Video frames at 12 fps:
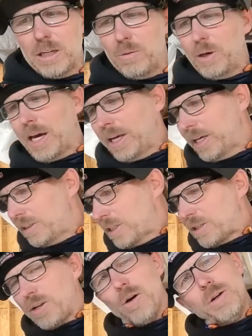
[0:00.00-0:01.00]
So we got to get
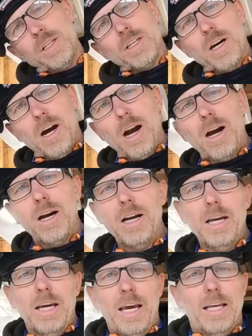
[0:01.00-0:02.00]
this thrown in the car,
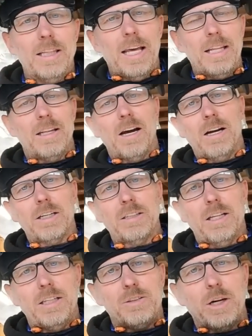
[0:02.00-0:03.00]
and then the
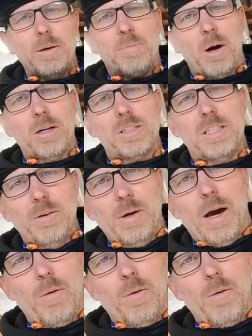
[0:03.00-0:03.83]
hard, the tricky part still, we